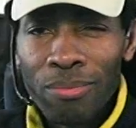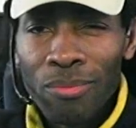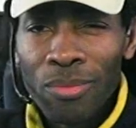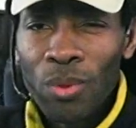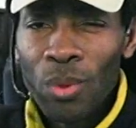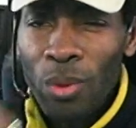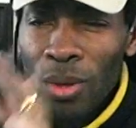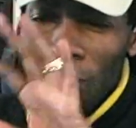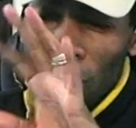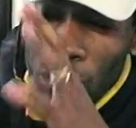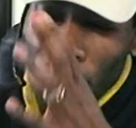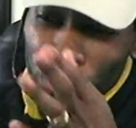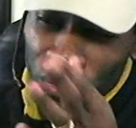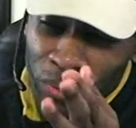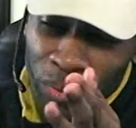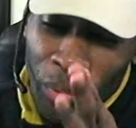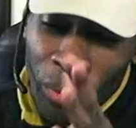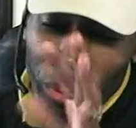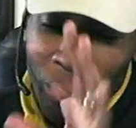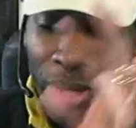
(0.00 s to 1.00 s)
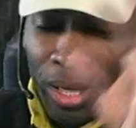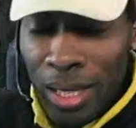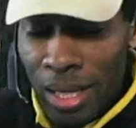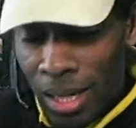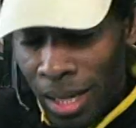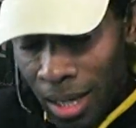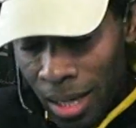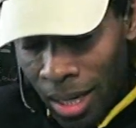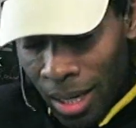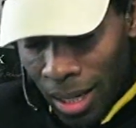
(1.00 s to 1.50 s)
240
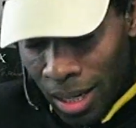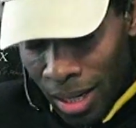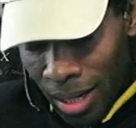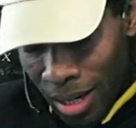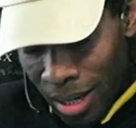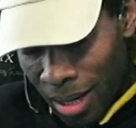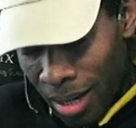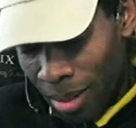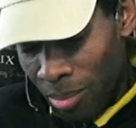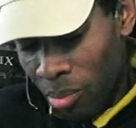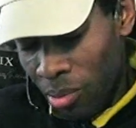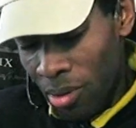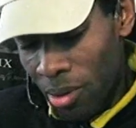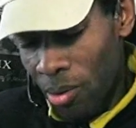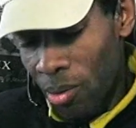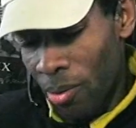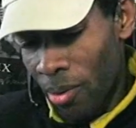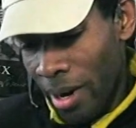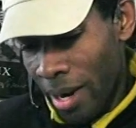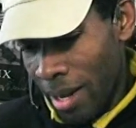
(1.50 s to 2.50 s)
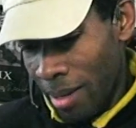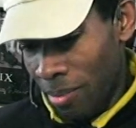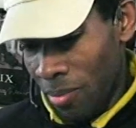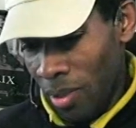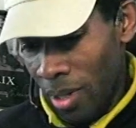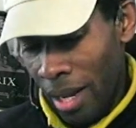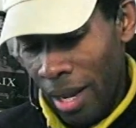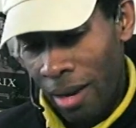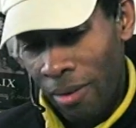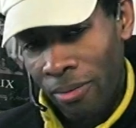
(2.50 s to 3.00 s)
uh,
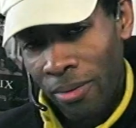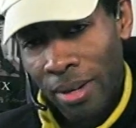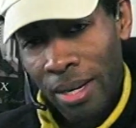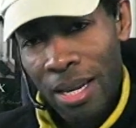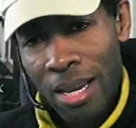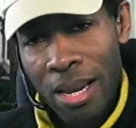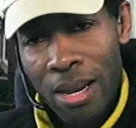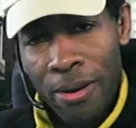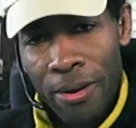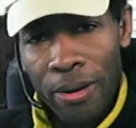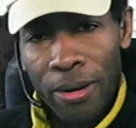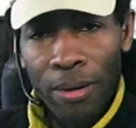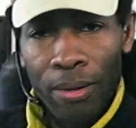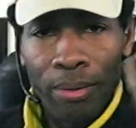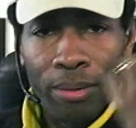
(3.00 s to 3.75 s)
programs every year.